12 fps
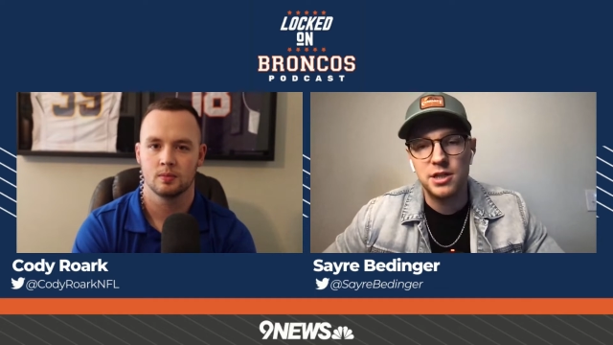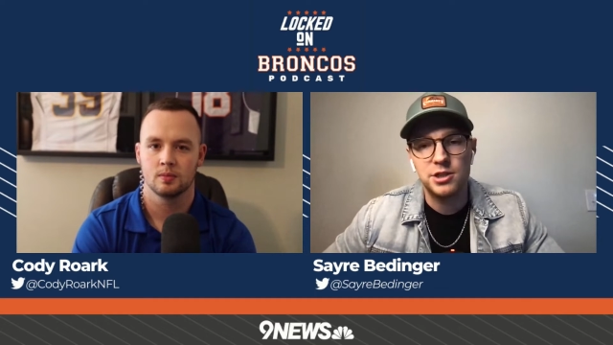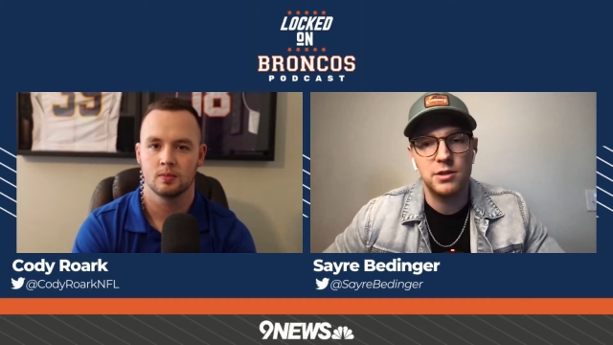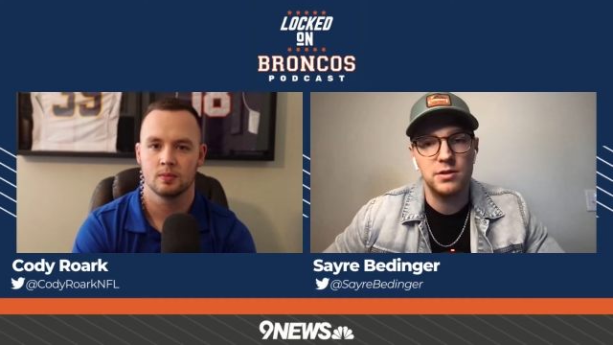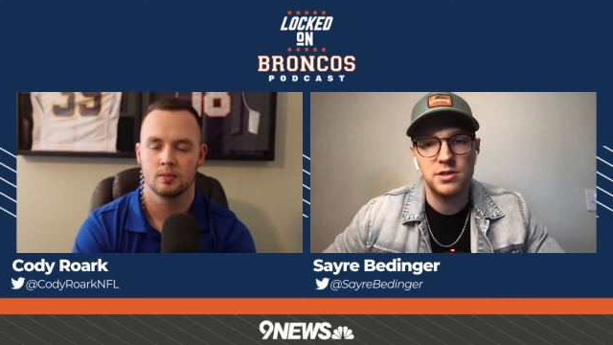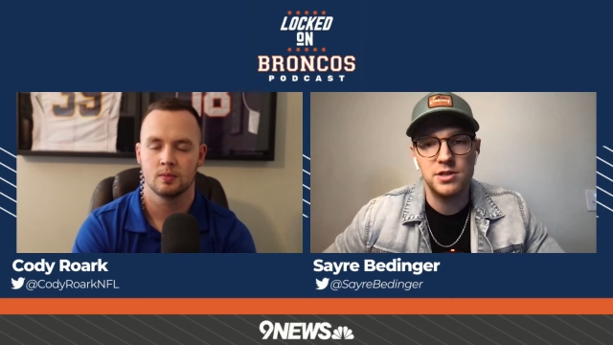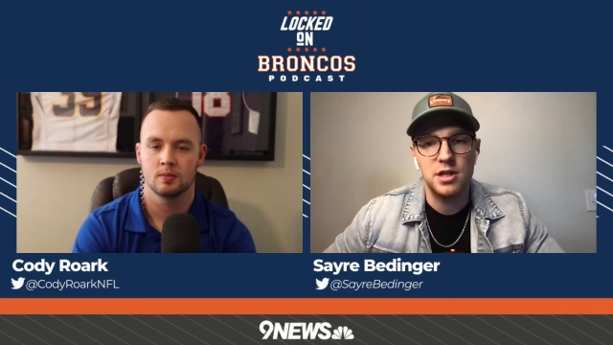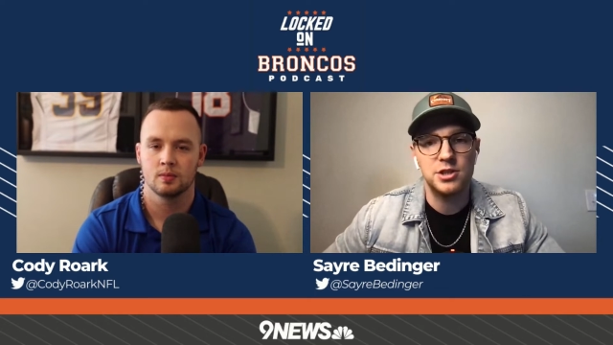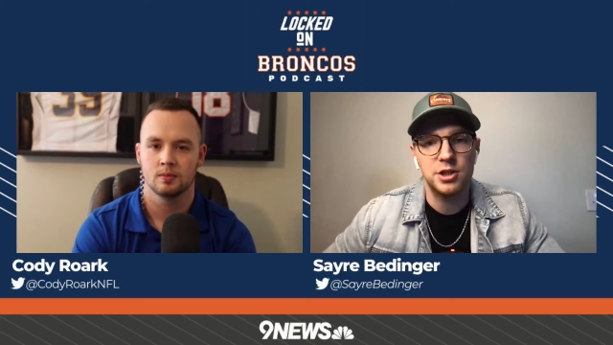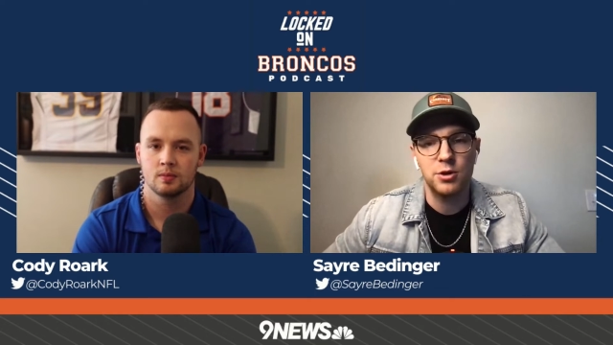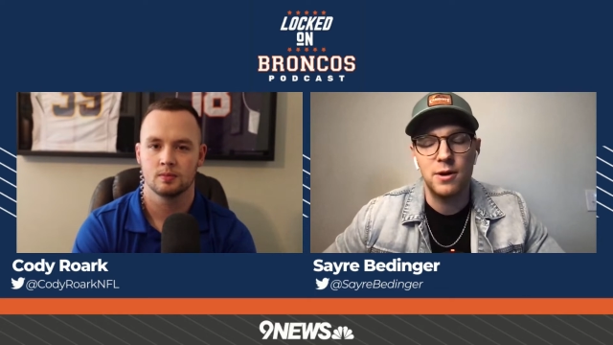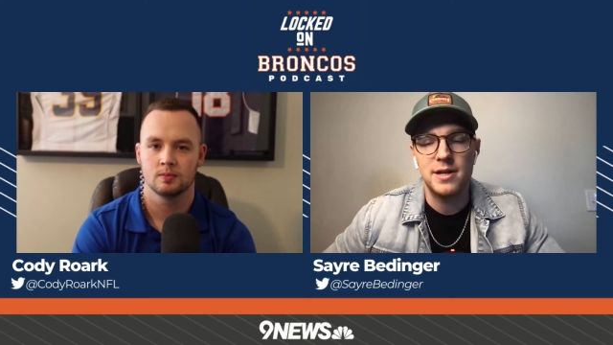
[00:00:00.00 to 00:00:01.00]
Speaker 1: such a
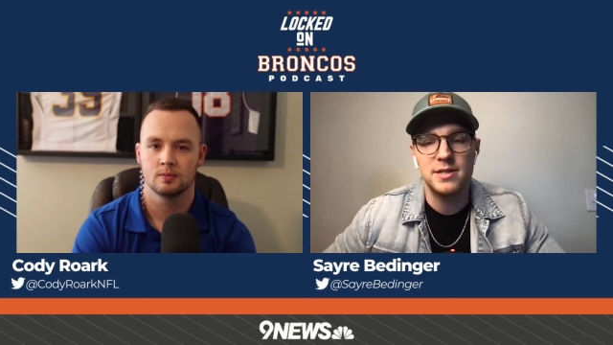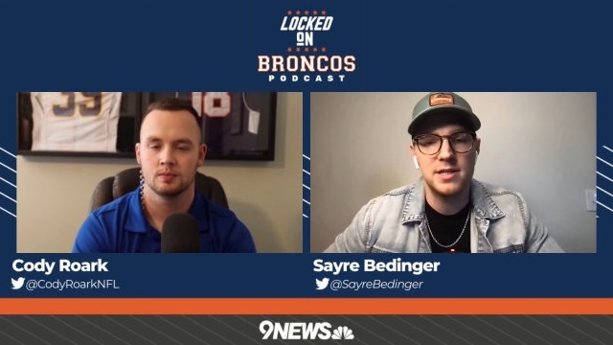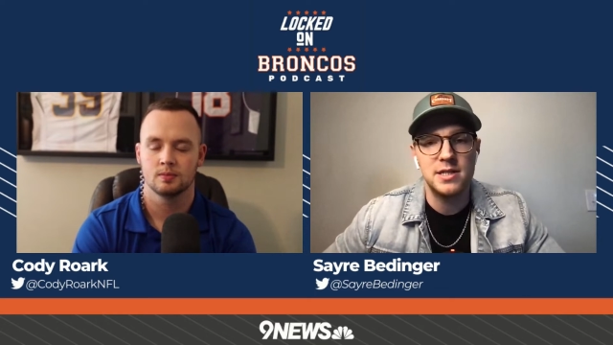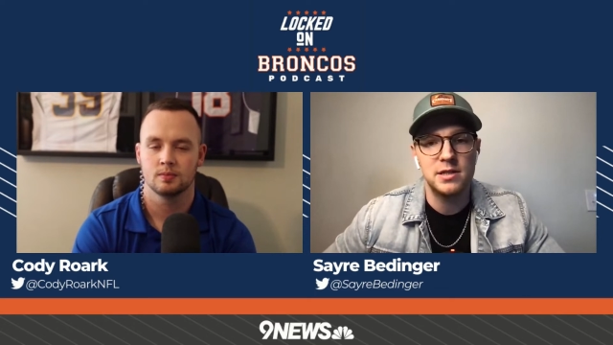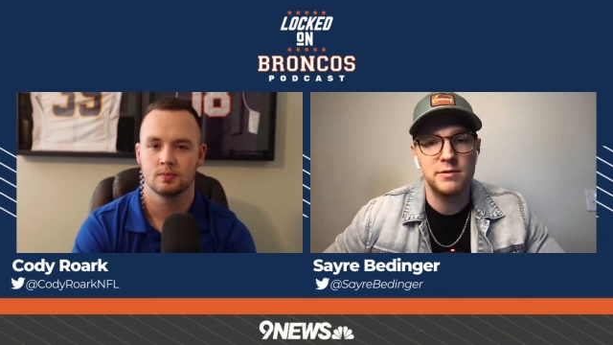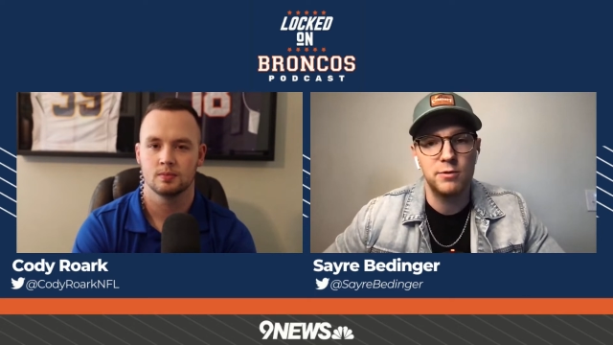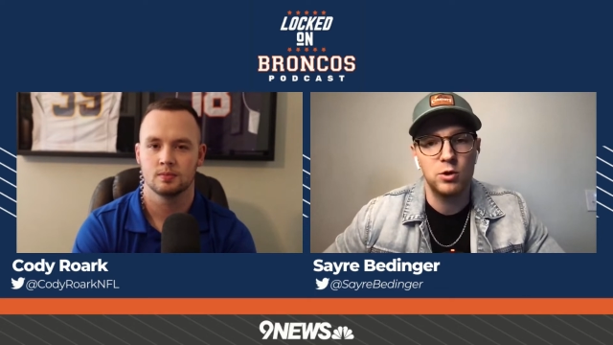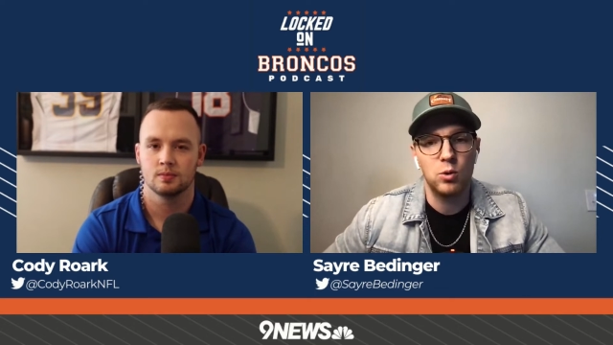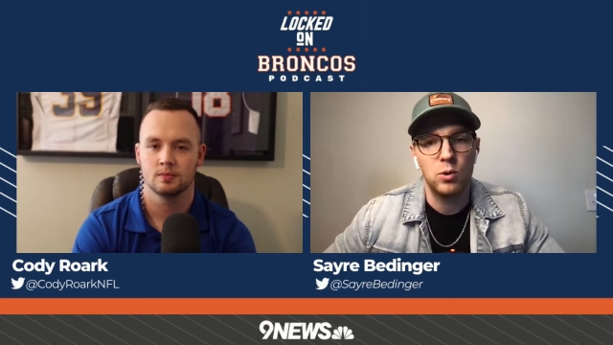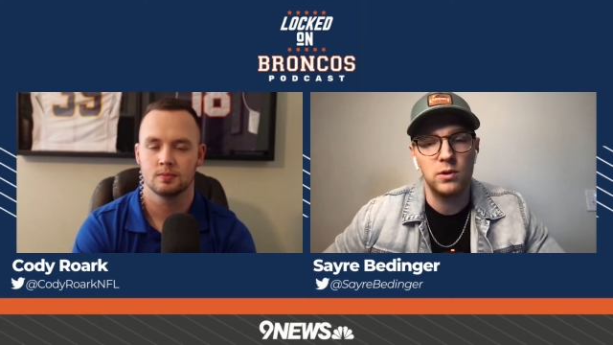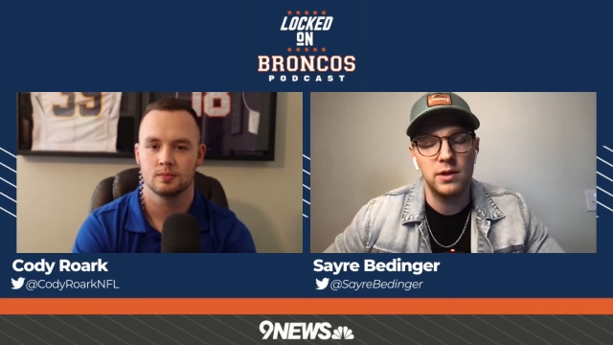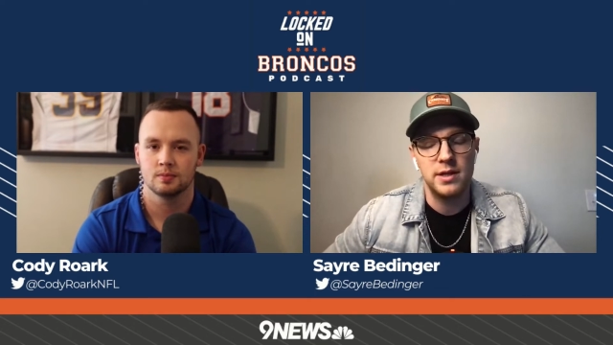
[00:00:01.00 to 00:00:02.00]
such a great season for
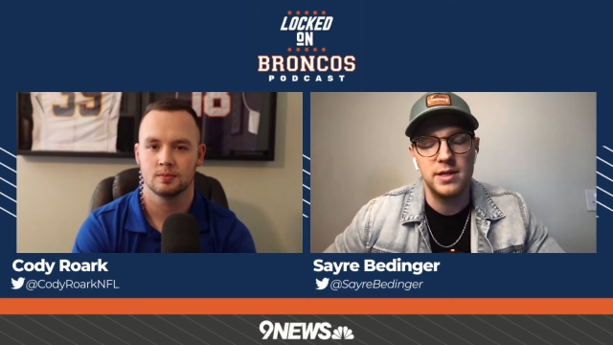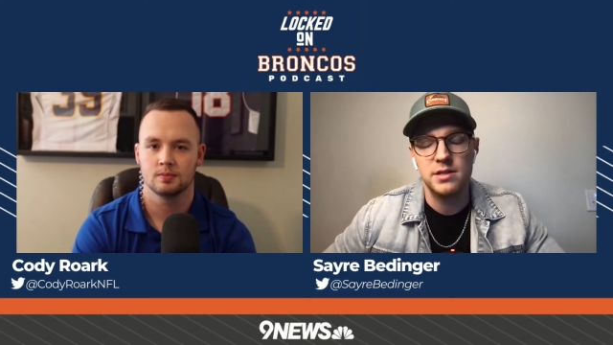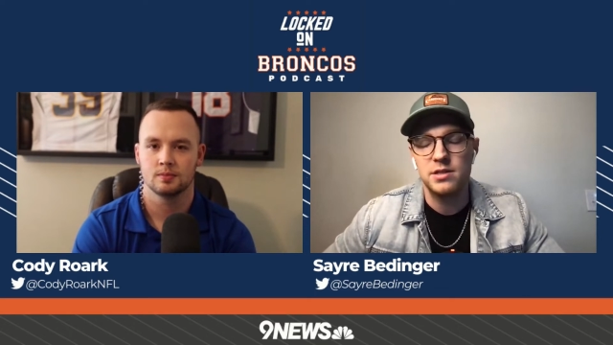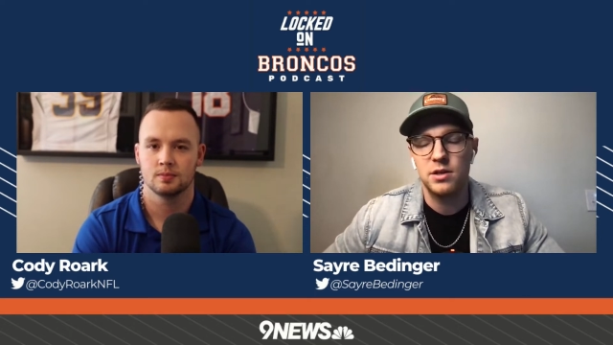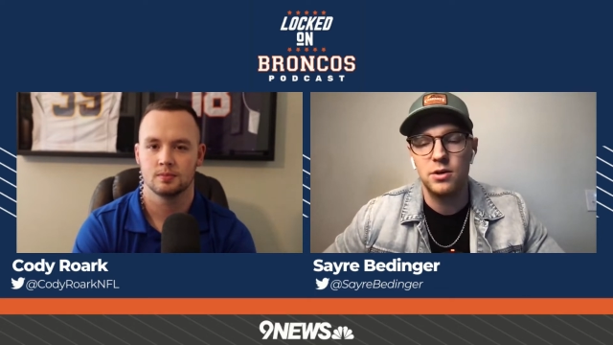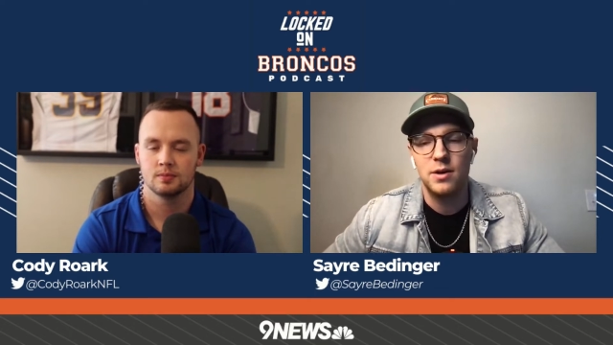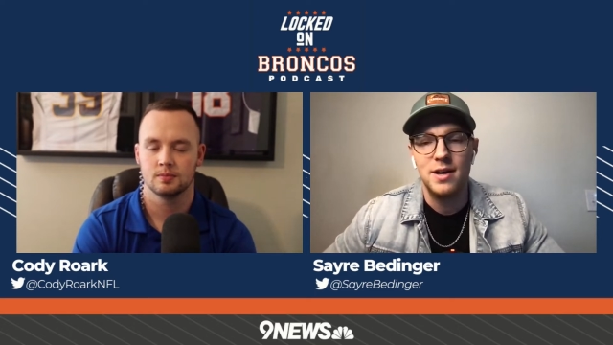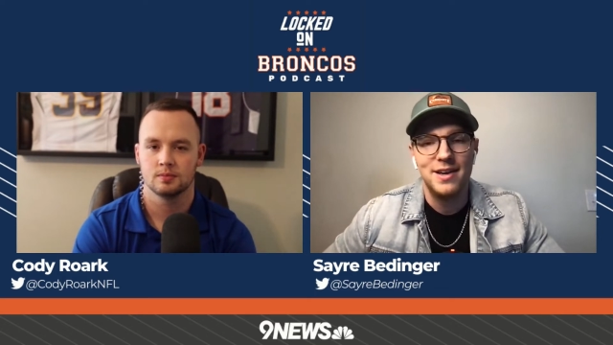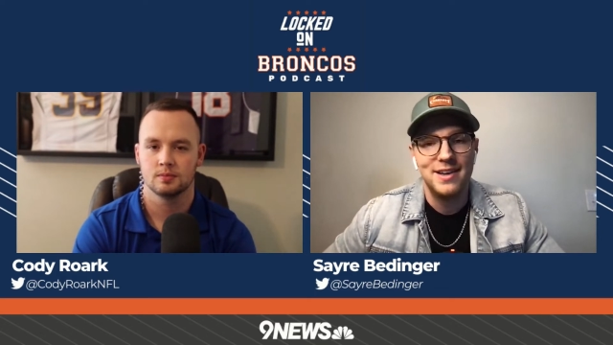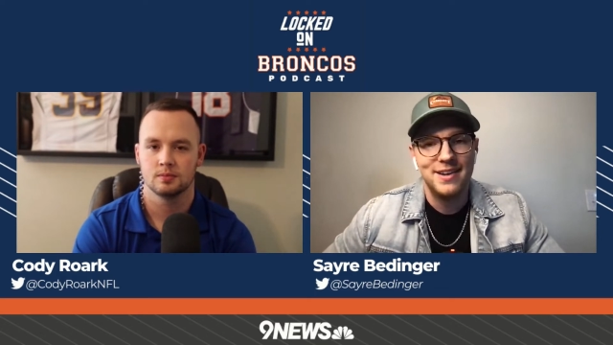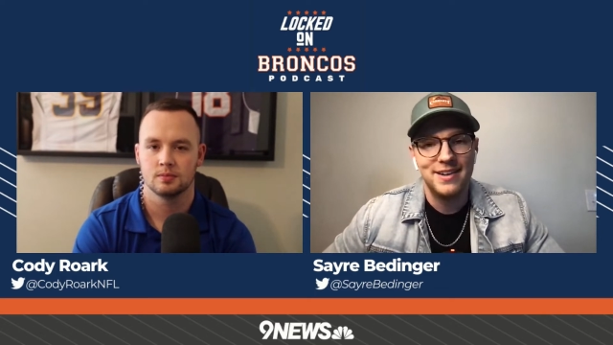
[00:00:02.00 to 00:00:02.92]
Courtland, and so